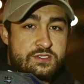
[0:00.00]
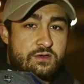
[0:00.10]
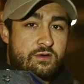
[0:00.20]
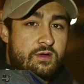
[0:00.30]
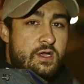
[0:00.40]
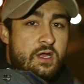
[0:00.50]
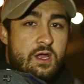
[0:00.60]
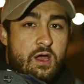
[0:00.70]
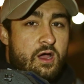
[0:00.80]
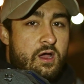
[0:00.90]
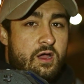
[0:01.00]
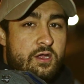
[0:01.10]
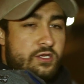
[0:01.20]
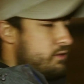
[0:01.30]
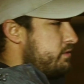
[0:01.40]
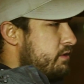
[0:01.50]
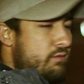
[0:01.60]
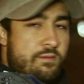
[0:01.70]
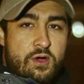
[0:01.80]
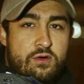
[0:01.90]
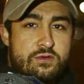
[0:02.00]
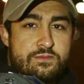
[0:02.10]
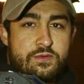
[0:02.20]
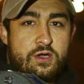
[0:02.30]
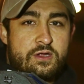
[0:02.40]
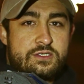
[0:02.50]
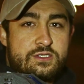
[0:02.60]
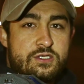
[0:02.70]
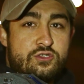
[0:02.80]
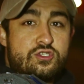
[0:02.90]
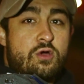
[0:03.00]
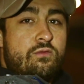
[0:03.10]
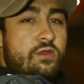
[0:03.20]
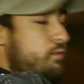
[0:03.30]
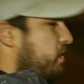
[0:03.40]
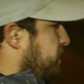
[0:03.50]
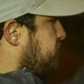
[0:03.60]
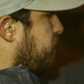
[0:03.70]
So you don't need a remote, but you don't really want to